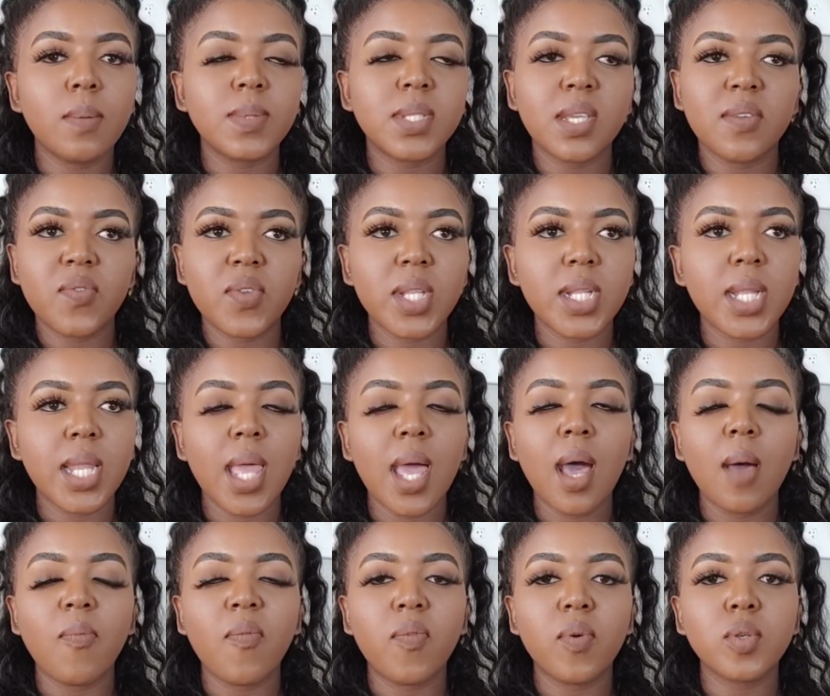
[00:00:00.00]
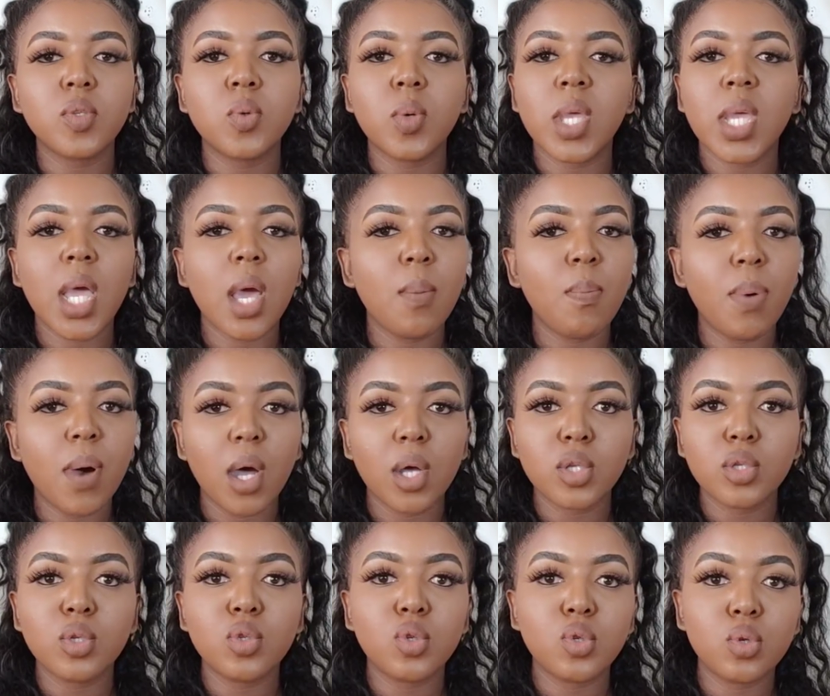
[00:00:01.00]
I'm definitely up for doing a
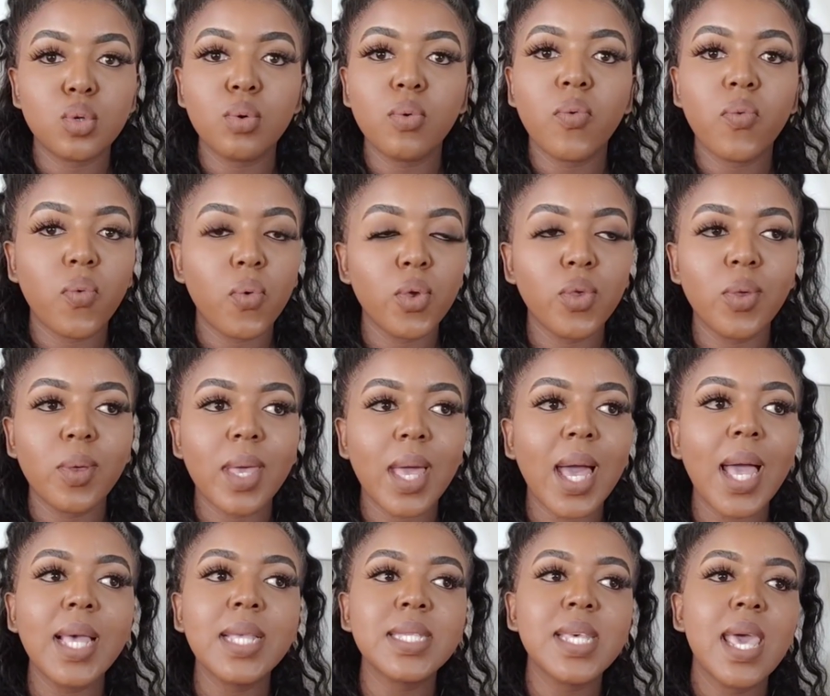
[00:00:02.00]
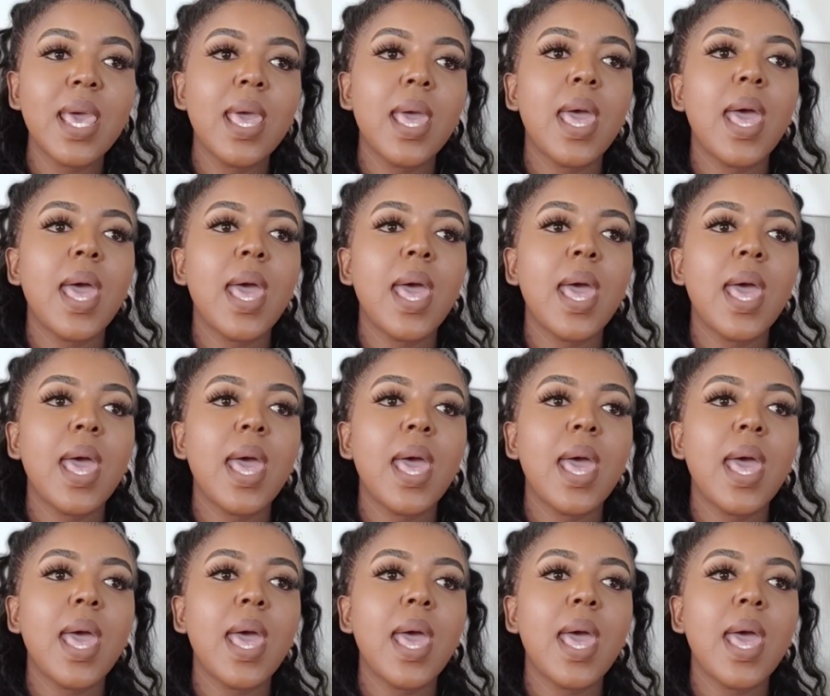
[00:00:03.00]
part two for you guys